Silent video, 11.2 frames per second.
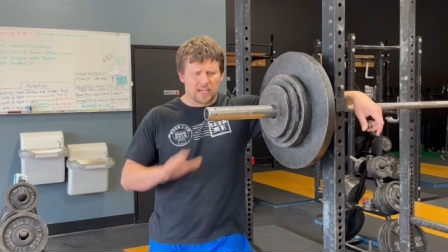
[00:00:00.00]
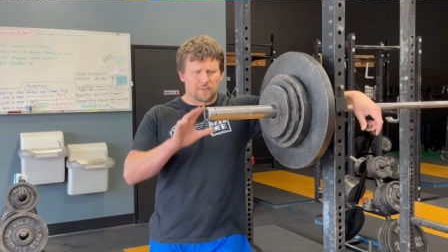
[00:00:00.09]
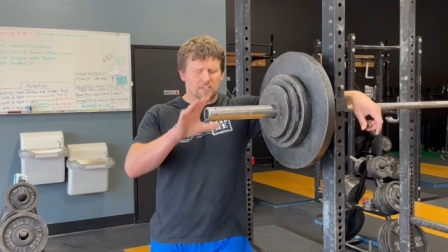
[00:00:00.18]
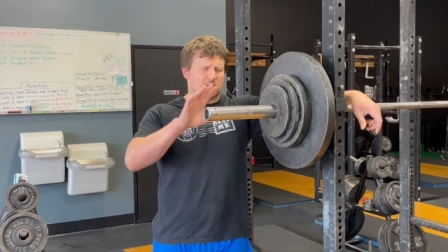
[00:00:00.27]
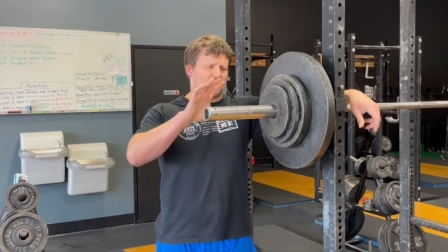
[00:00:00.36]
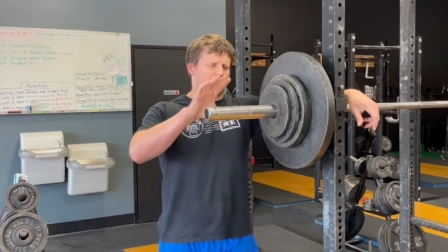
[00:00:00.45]
And
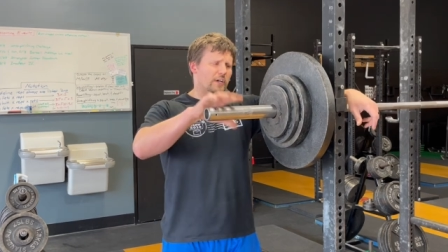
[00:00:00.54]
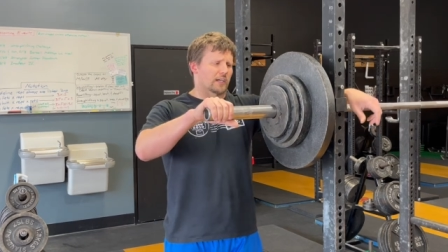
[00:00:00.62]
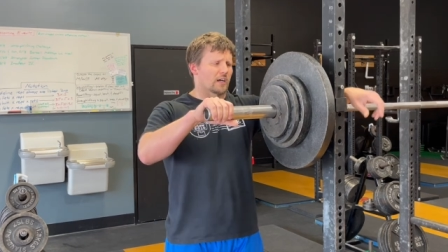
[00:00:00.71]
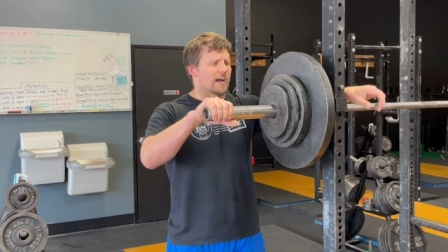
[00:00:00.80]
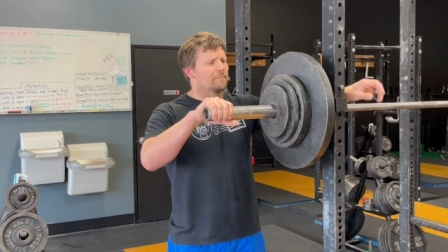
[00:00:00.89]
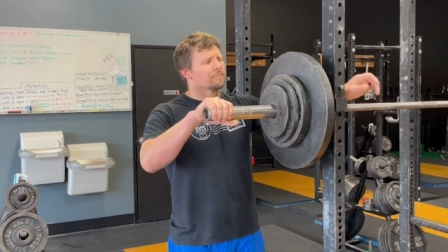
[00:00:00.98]
this is the trick,
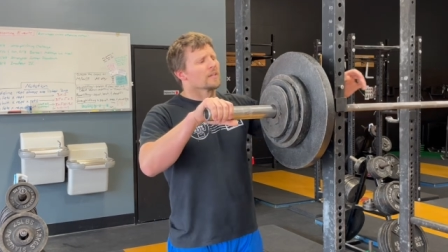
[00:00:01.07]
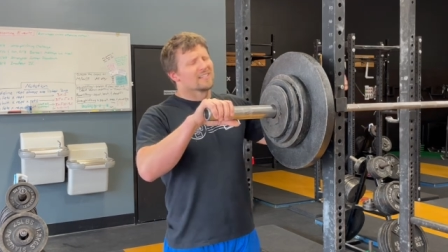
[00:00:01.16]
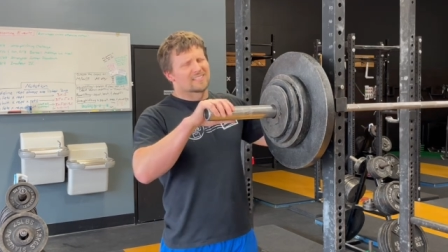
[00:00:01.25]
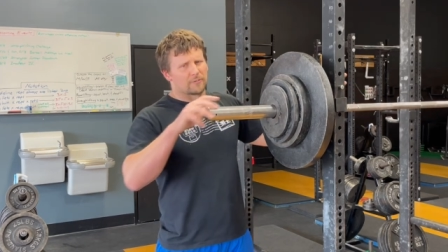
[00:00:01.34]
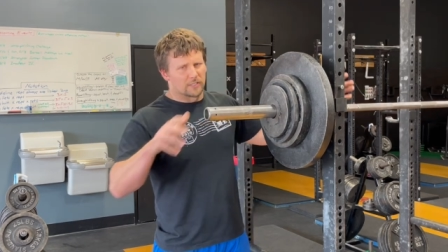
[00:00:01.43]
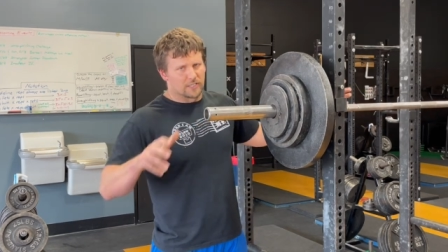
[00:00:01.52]
all right?
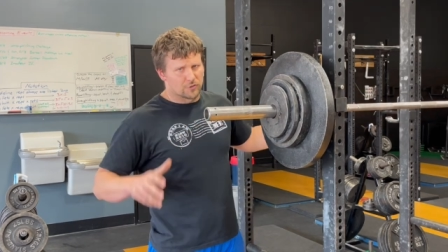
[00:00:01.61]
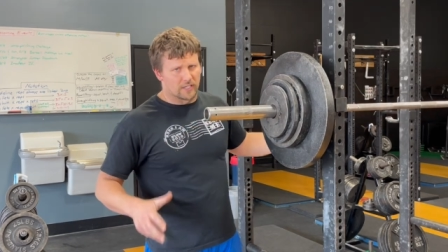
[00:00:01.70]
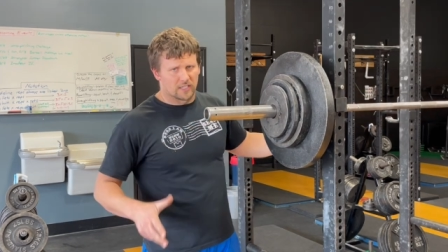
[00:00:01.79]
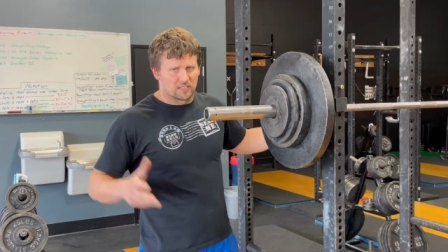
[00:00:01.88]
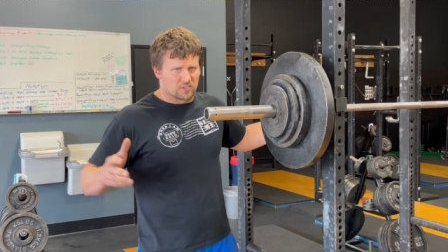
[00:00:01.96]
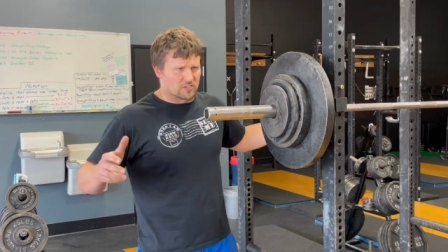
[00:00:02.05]
It's not really a
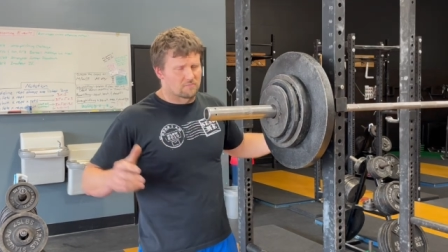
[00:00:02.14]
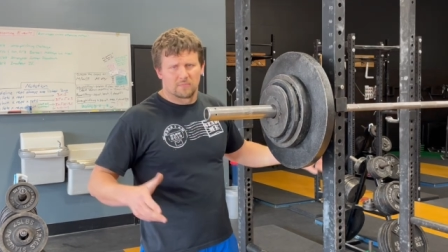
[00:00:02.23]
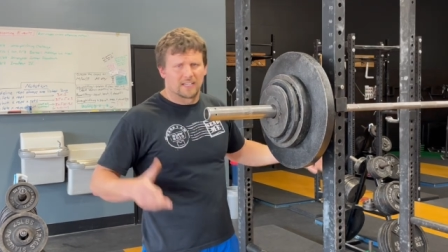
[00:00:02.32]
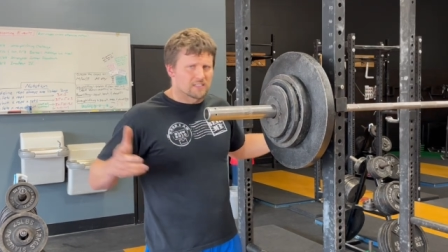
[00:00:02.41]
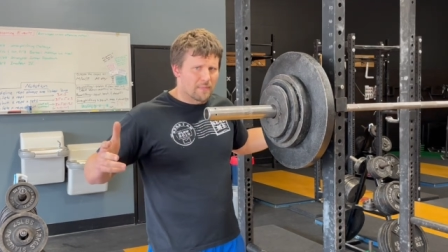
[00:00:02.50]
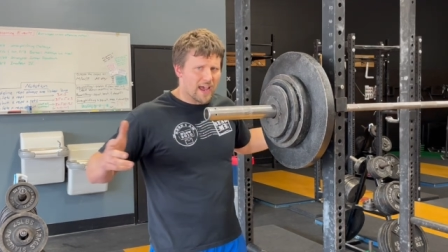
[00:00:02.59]
trick, it's just,
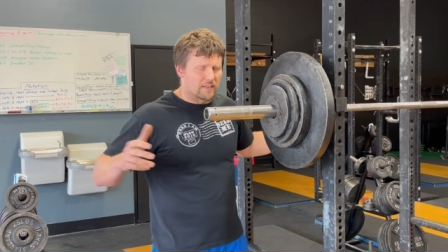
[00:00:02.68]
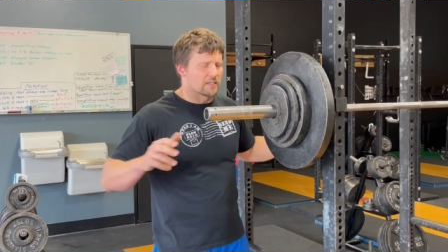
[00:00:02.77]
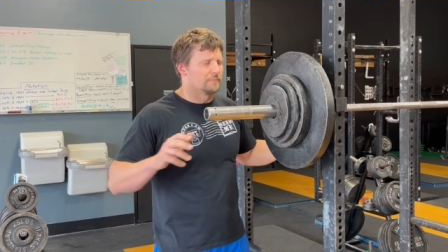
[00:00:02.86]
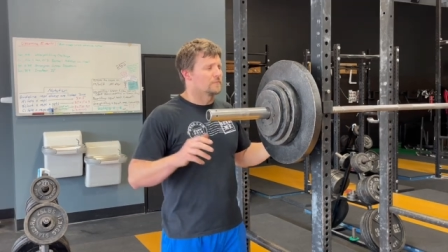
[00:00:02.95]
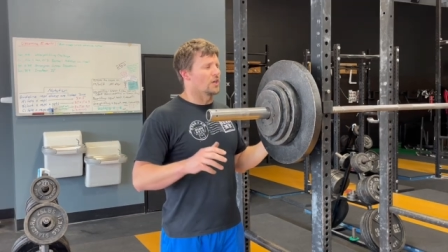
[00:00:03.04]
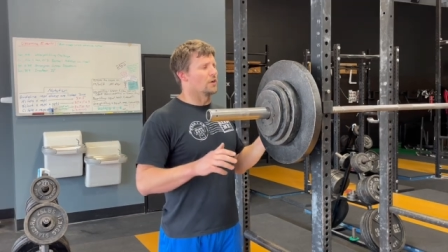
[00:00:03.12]
it's math.
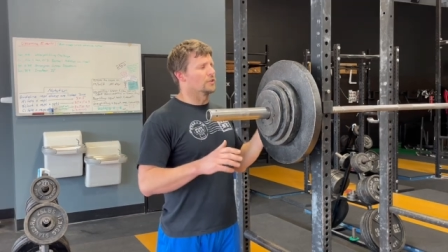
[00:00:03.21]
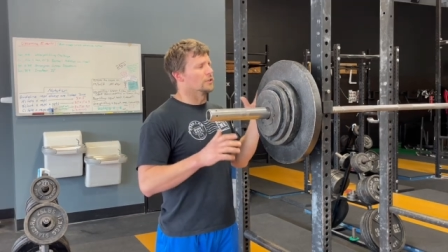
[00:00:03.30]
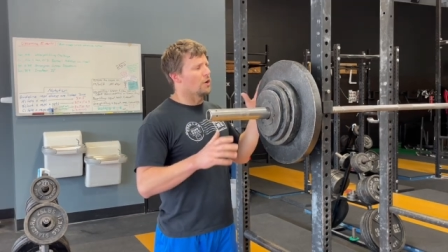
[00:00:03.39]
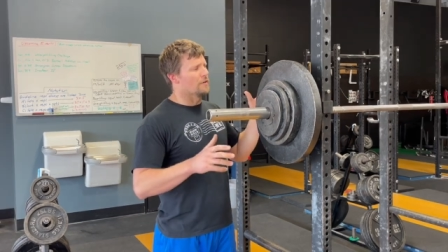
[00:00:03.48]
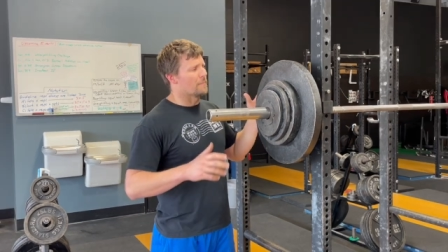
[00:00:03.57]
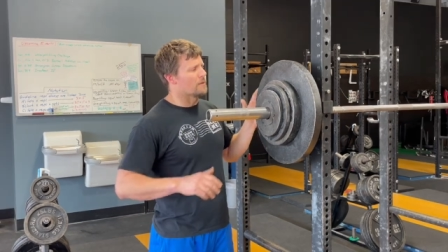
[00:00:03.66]
So you're
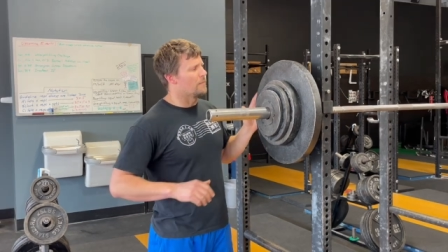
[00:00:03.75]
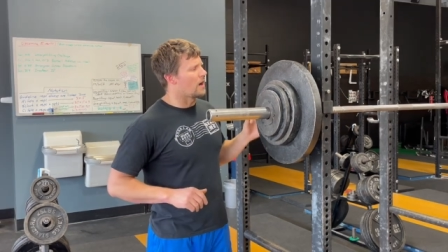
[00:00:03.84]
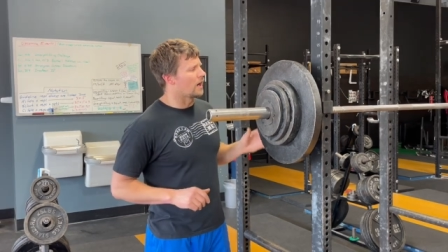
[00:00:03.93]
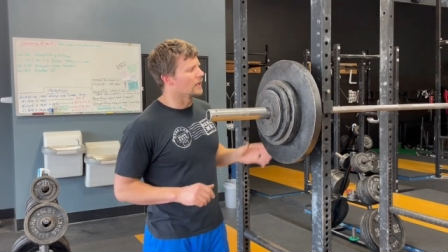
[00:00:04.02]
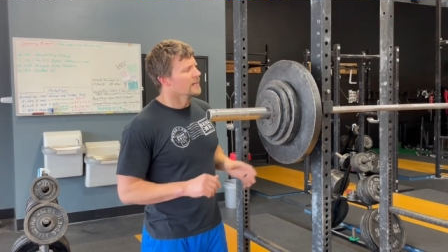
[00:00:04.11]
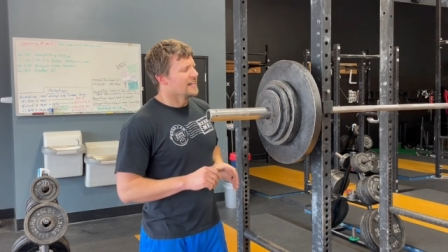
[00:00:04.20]
loading up the
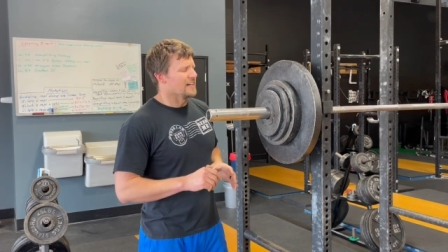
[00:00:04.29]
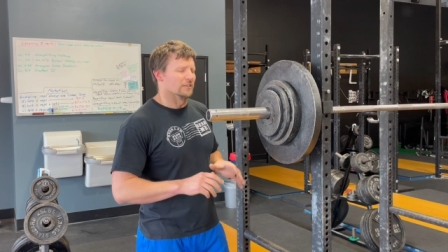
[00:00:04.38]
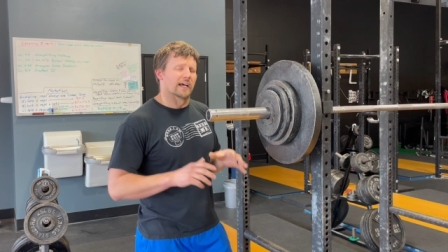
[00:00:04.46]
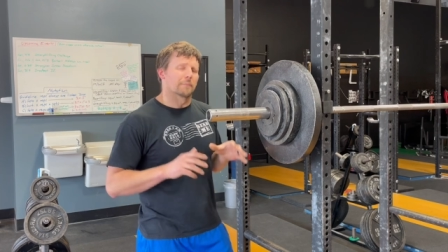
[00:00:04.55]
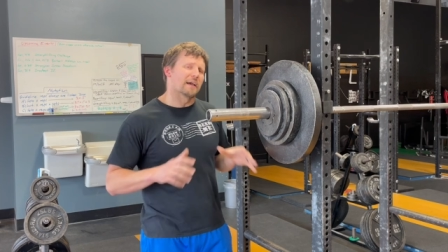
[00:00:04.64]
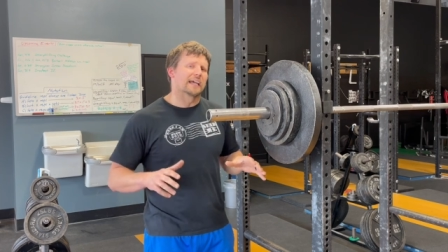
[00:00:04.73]
bar and you're
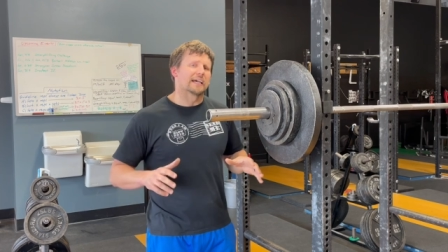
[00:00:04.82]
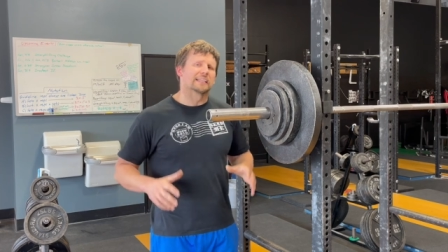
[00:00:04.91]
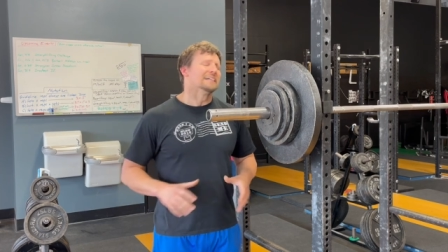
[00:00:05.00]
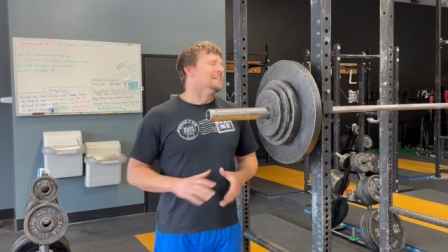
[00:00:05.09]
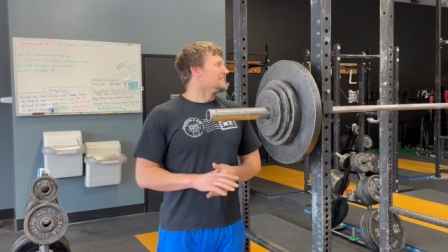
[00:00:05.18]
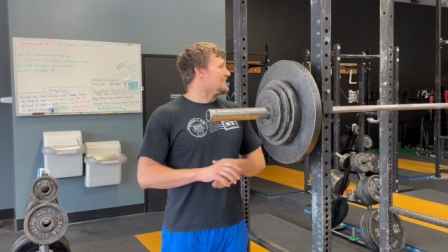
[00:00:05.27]
like,
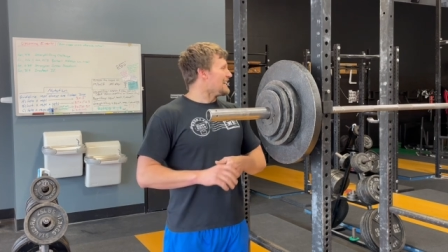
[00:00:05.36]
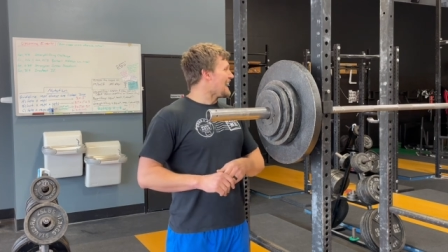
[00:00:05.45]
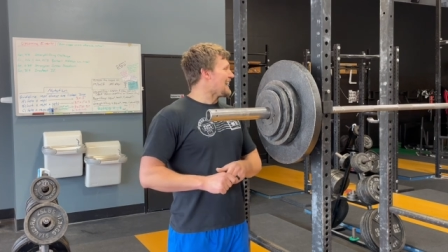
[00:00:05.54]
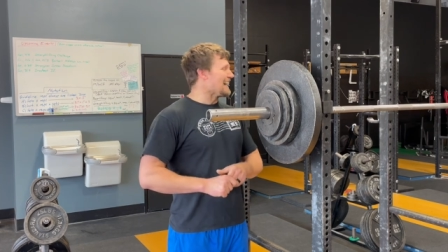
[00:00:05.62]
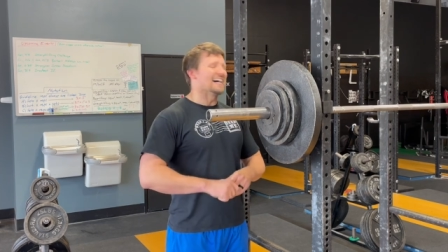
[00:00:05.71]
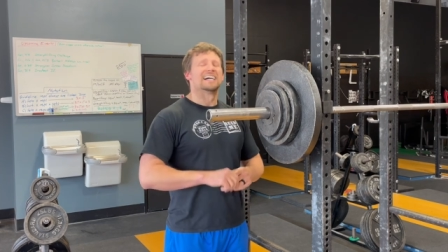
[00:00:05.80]
man,
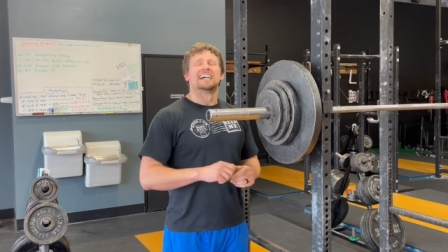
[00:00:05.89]
today